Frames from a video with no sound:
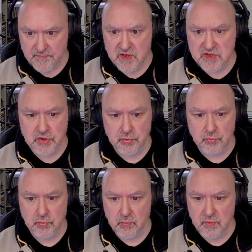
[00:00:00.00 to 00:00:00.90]

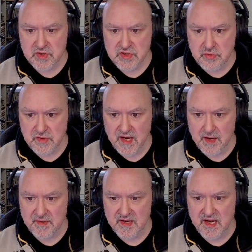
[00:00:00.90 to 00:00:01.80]
2. 2
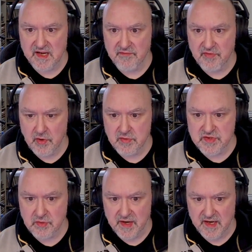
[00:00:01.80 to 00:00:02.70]
can't be in any of those
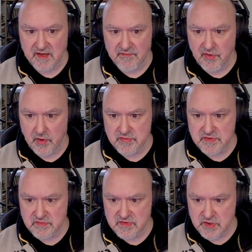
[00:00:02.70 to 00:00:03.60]
or any of those,
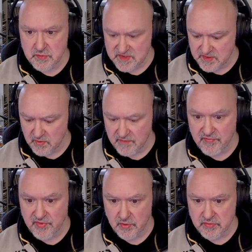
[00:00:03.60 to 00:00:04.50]
so 2 is in one
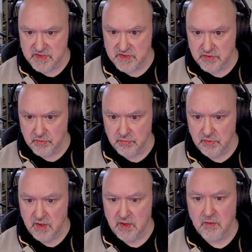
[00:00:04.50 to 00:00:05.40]
of those two.
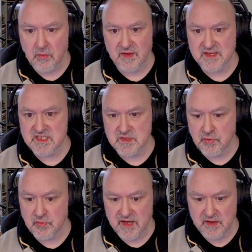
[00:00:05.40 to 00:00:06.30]
Well, let's just
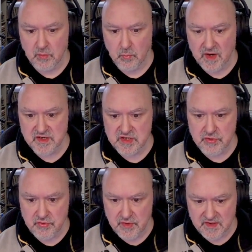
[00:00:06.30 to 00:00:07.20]
put in the 1,
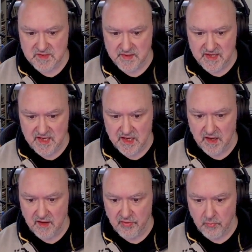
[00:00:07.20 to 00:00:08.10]
2 that must be
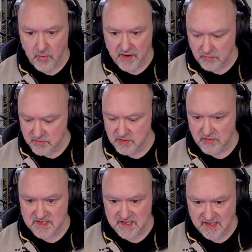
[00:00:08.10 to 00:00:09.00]
here, and the 1 looks
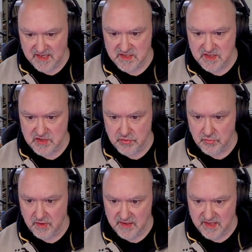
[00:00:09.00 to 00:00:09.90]
across saying that's the
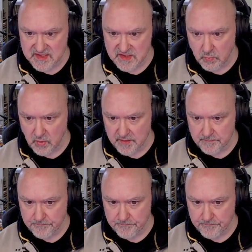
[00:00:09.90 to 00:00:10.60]
2 and that's the 1.